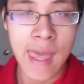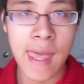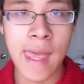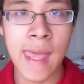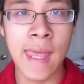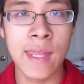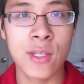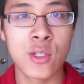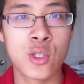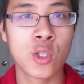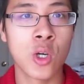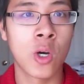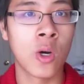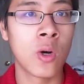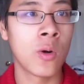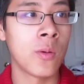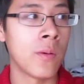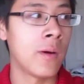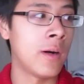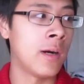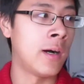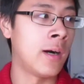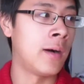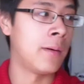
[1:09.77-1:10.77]
And so
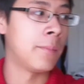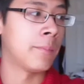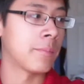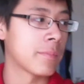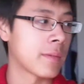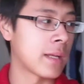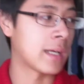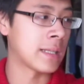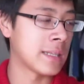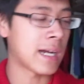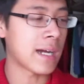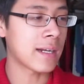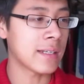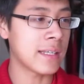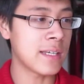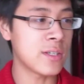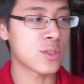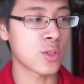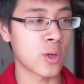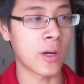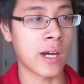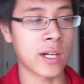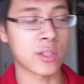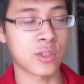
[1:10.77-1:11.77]
a lot of
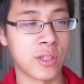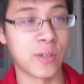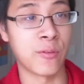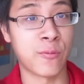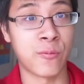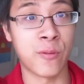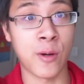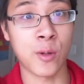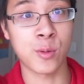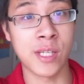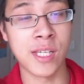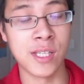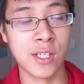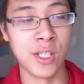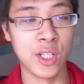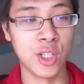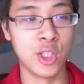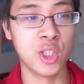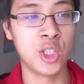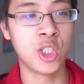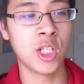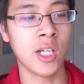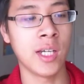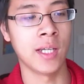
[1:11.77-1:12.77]
these are actually fairly
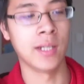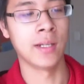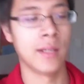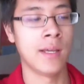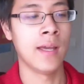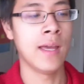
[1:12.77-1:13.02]
legit.